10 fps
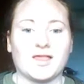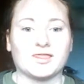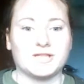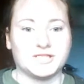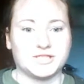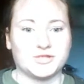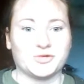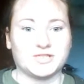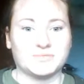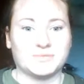This is
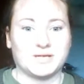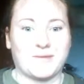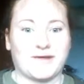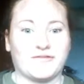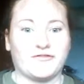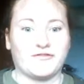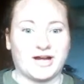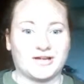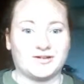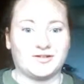going to be my
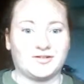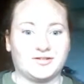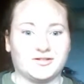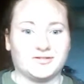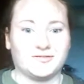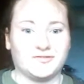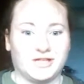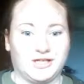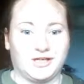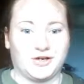final
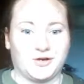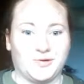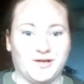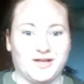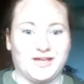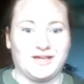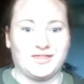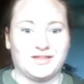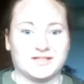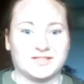video
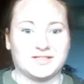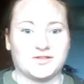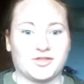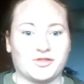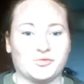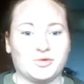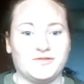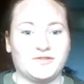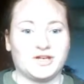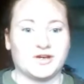in this three
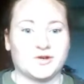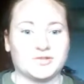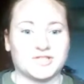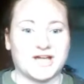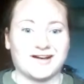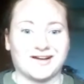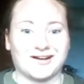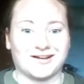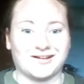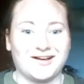video
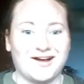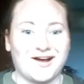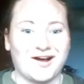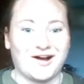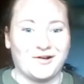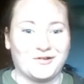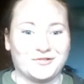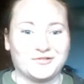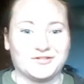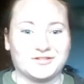saga
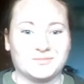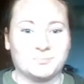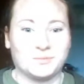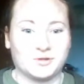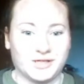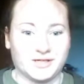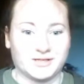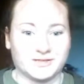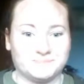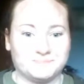of
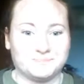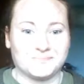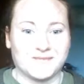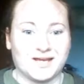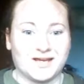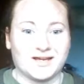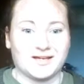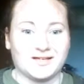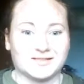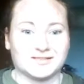bullying.
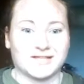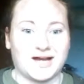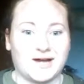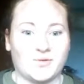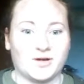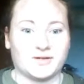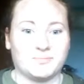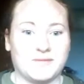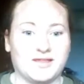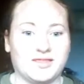And I want to
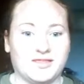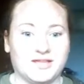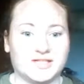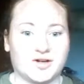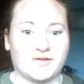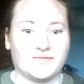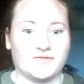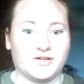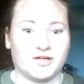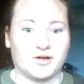make this uh,
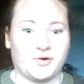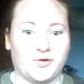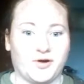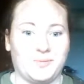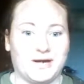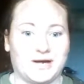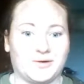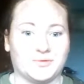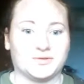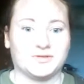video
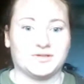about